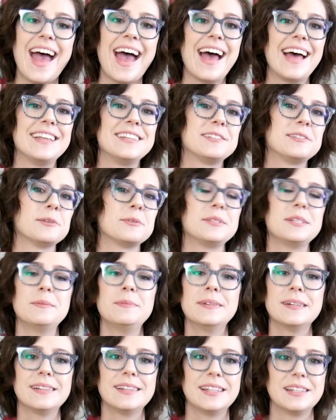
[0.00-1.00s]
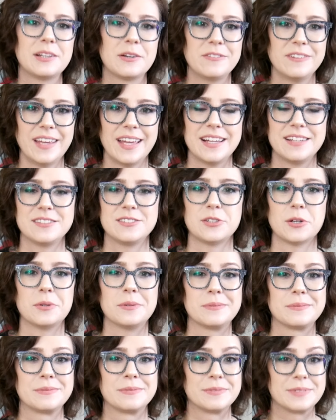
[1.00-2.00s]
And so typically loaf cakes
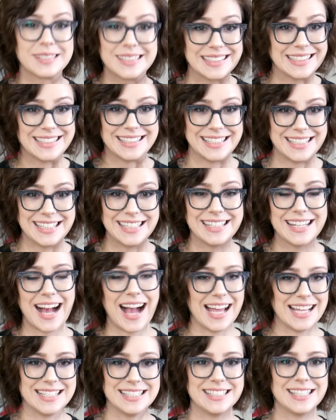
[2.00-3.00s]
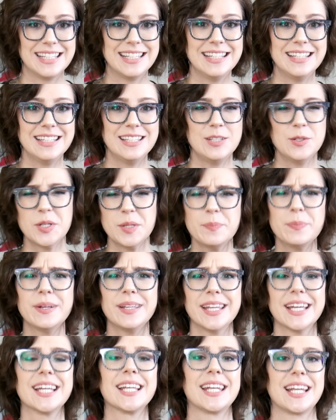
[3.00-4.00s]
don't really need icing. You can put
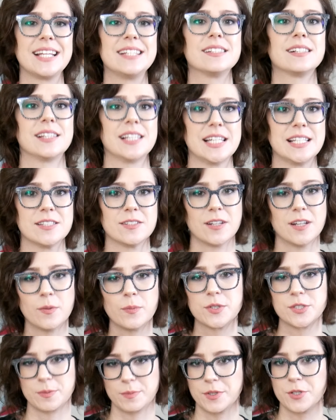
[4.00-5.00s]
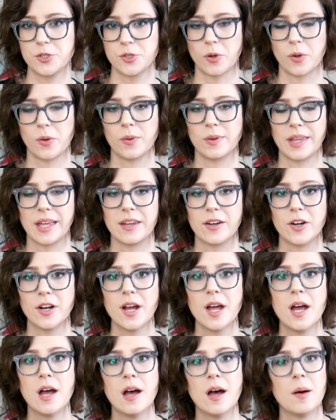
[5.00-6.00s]
like a nice glaze on it, which I'm gonna show you later,
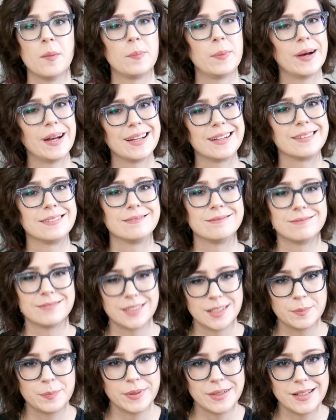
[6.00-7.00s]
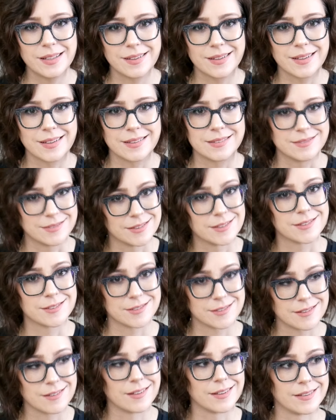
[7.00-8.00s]
but they're pretty good
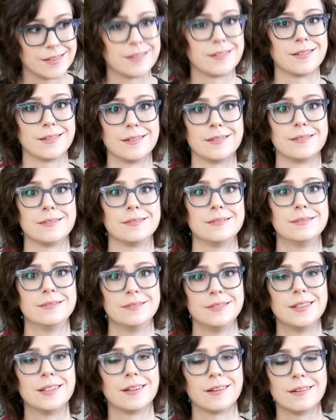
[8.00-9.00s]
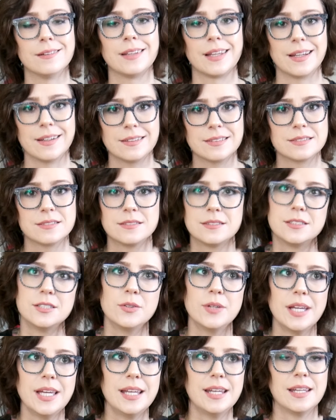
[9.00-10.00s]
just on their own, you know, like
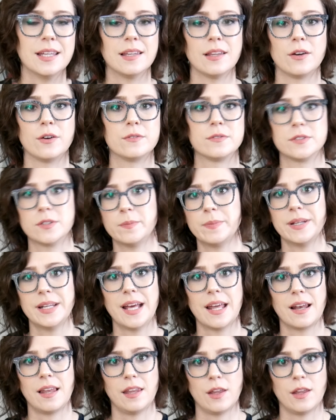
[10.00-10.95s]
zucchini loaves or banana